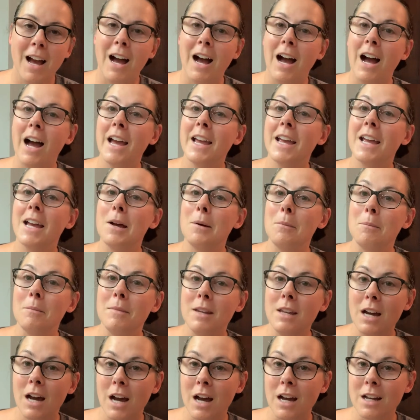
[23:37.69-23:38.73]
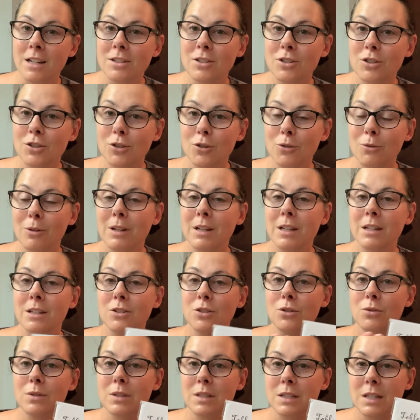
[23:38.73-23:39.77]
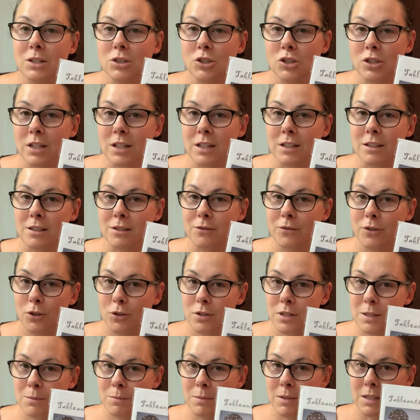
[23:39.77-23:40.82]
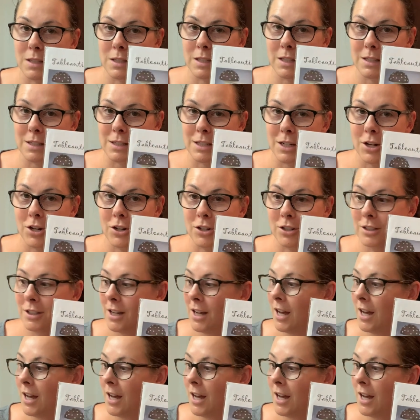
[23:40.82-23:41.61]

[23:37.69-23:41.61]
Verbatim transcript: I am not going to stitch this for Christmas this year.